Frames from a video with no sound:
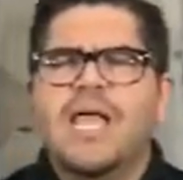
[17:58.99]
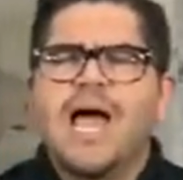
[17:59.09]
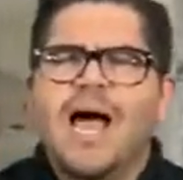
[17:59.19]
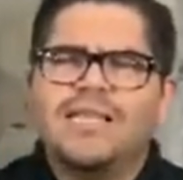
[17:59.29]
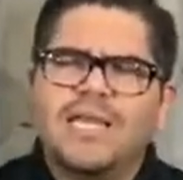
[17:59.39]

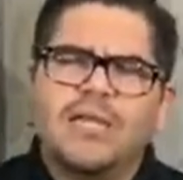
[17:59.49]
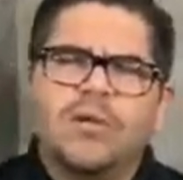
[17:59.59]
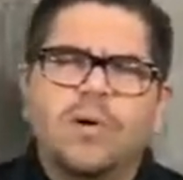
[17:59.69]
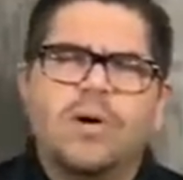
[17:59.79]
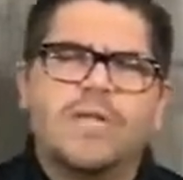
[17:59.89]
I thank you,
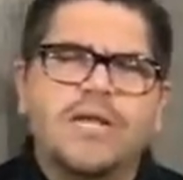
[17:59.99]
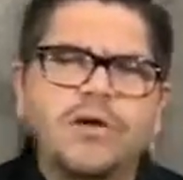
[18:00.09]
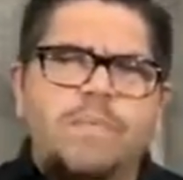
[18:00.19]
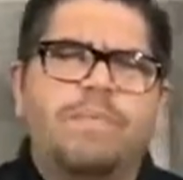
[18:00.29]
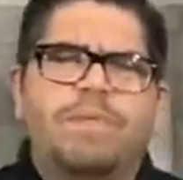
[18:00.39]
Lord, that
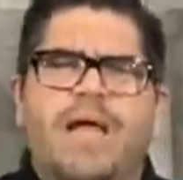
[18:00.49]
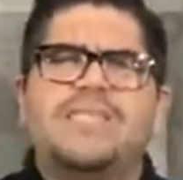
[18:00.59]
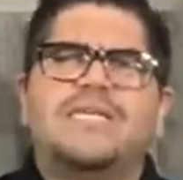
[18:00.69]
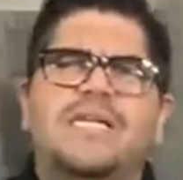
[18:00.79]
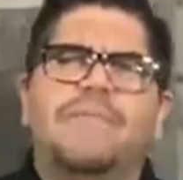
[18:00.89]
you're
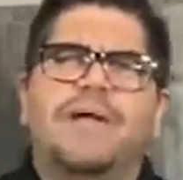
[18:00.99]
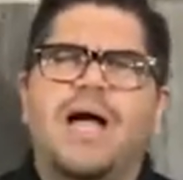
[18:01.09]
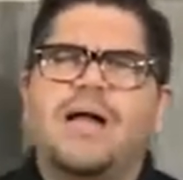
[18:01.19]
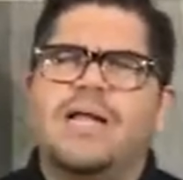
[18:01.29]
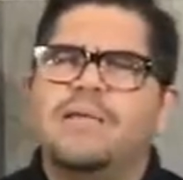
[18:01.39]
blessing them,
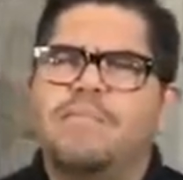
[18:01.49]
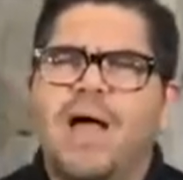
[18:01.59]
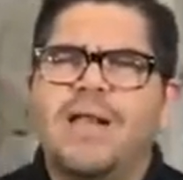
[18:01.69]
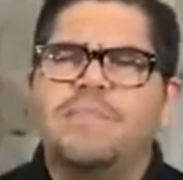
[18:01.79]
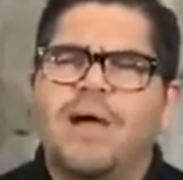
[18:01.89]
God, in a
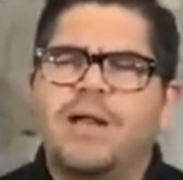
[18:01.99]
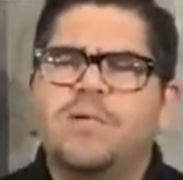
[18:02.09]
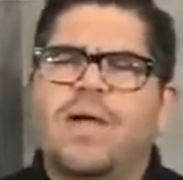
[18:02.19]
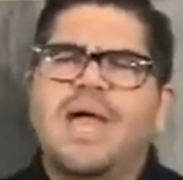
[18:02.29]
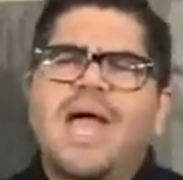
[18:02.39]
mighty, mighty way.